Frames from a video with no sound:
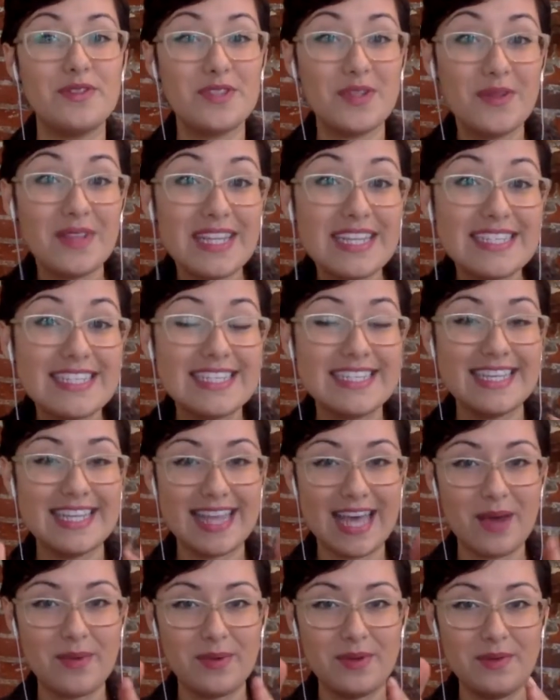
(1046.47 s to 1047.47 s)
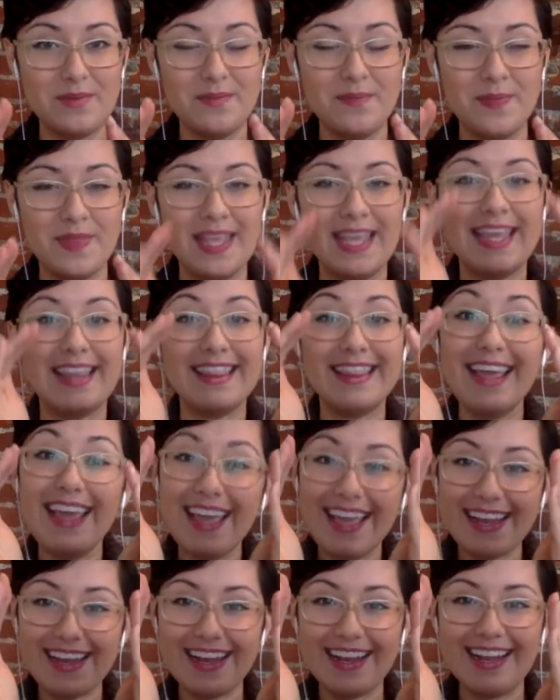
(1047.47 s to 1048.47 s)
So listen to that one.
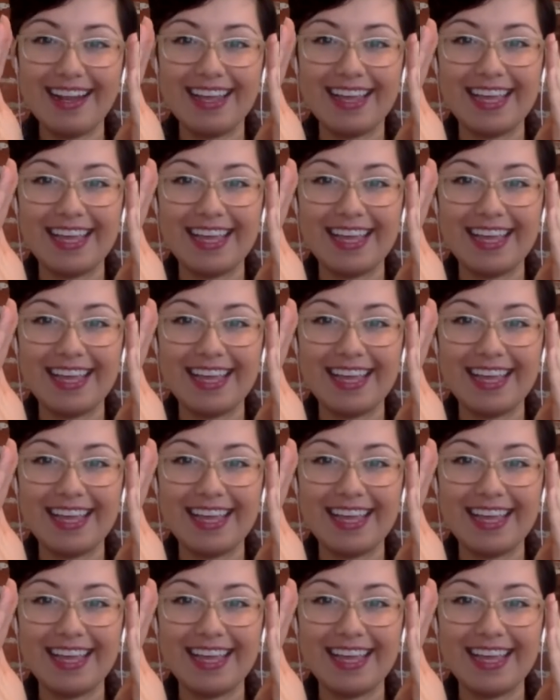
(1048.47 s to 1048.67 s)
Then